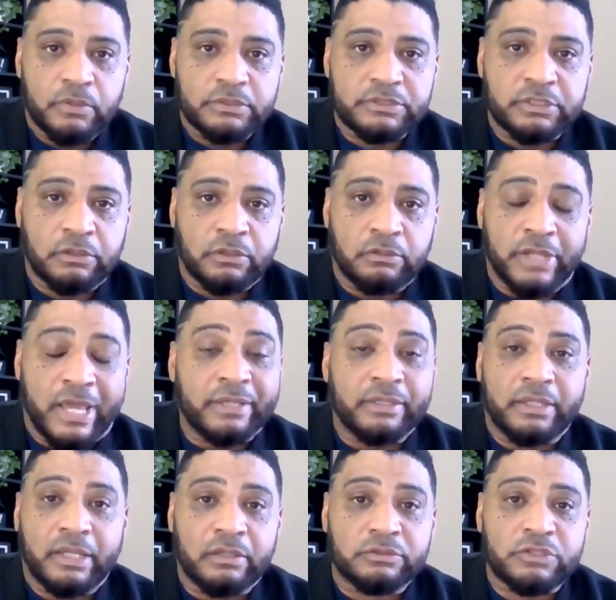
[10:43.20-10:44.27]
See, Earl
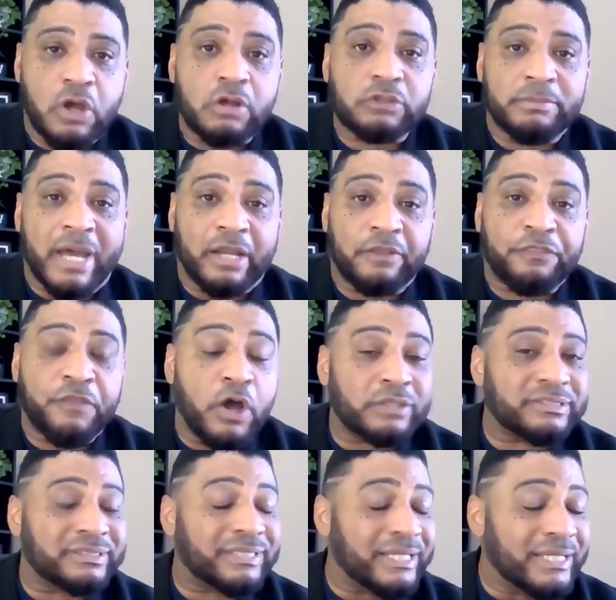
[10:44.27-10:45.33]
Nightingale talked about it,
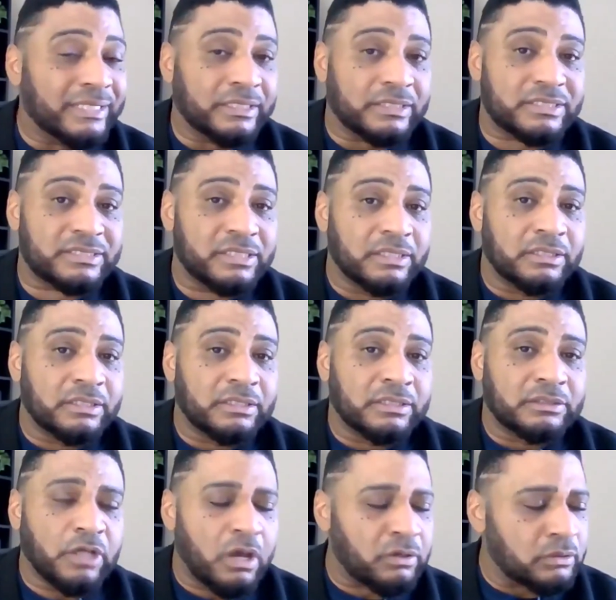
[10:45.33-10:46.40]
thoughts are things.
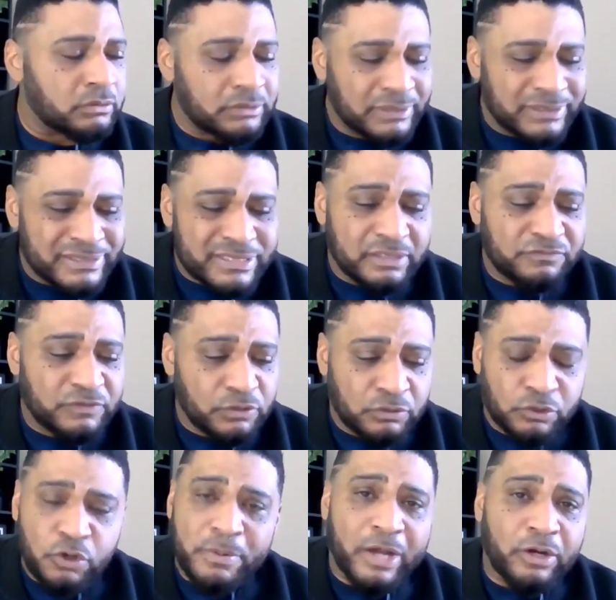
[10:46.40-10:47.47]
Y'all don't listen. If you don't
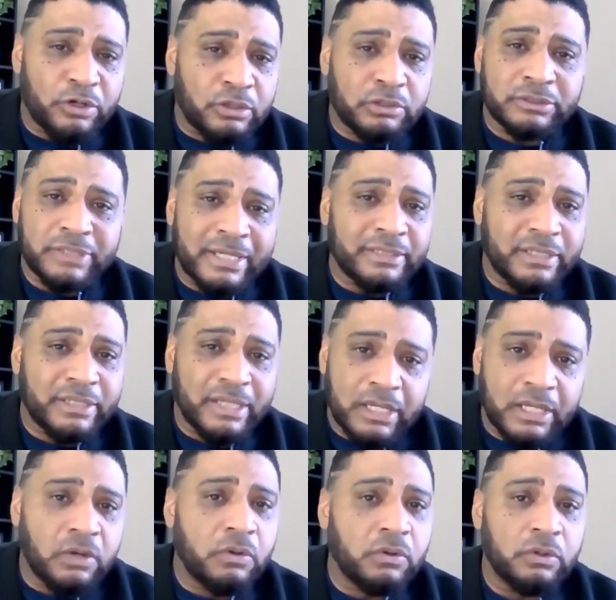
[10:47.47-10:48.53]
know about Earl
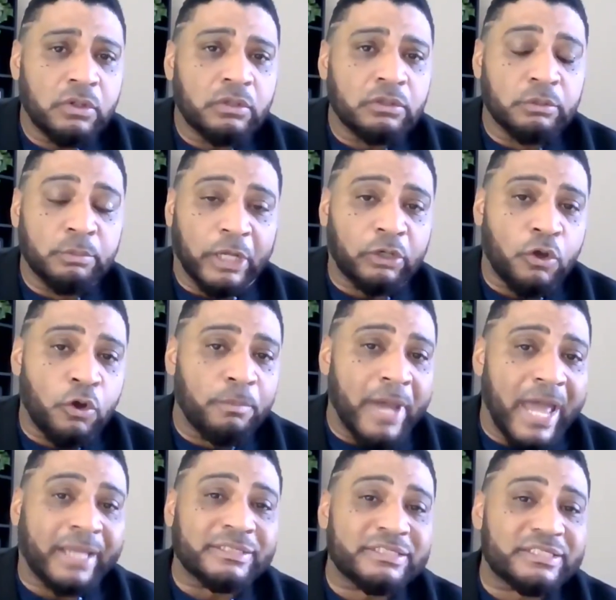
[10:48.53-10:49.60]
Nightingale, you better go
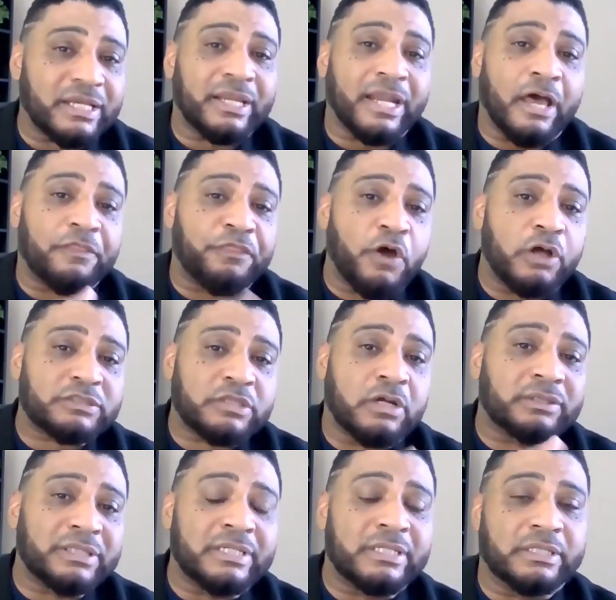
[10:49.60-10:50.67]
back and check it out. Thoughts are
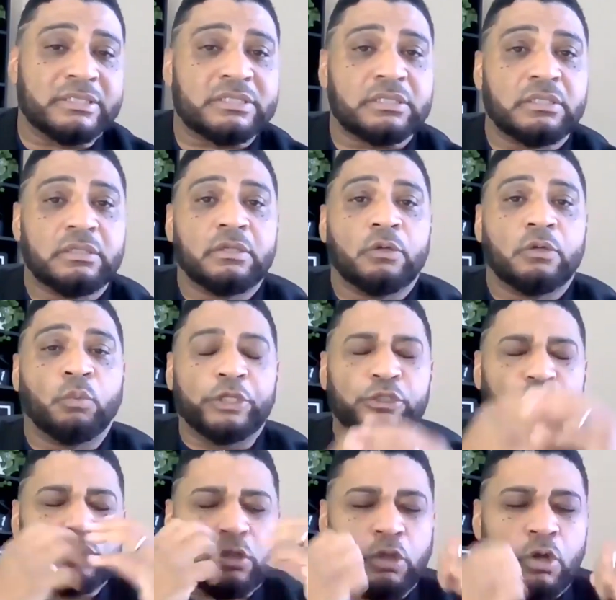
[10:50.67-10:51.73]
things. When
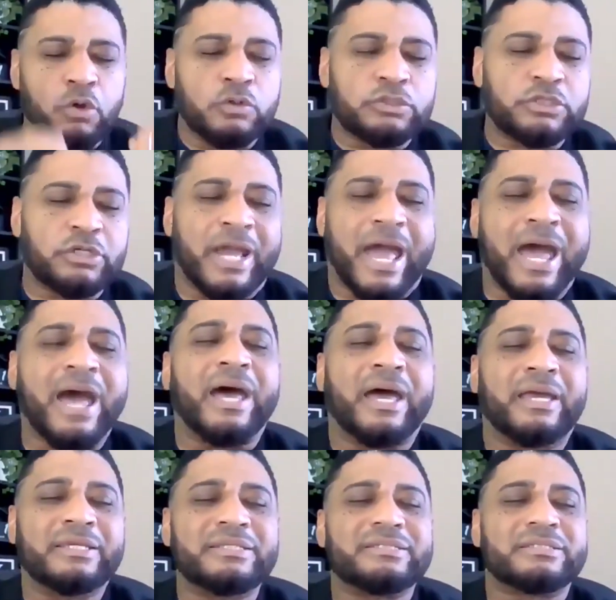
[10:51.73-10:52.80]
you close your
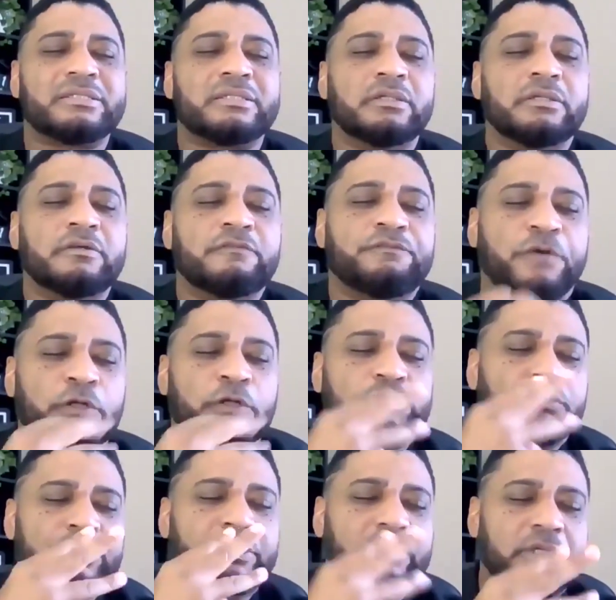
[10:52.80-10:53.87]
eyes, first
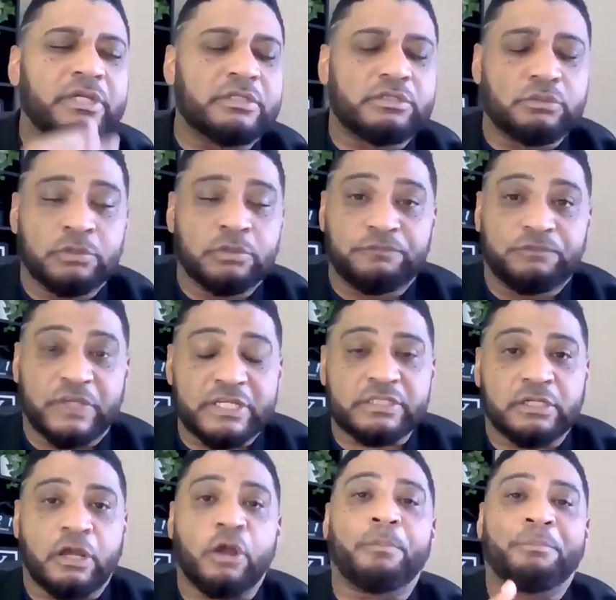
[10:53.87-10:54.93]
three things you
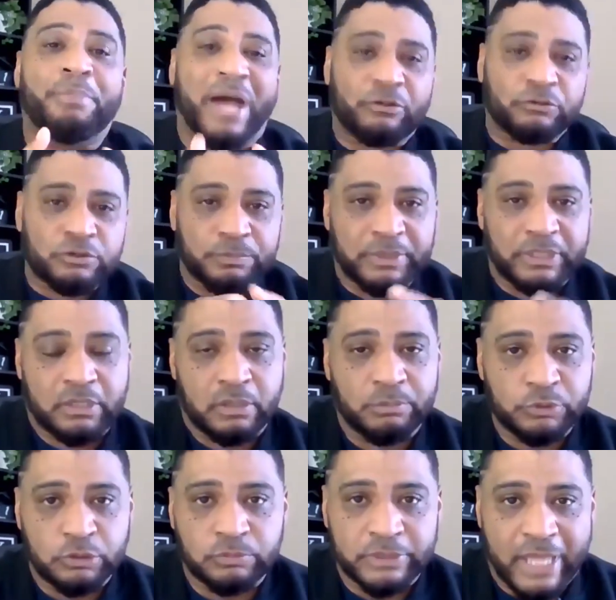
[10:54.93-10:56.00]
envision are about to become
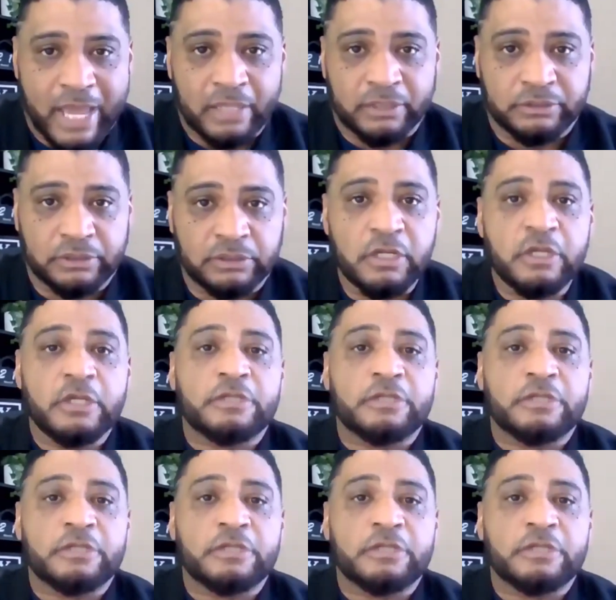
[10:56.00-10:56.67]
your reality.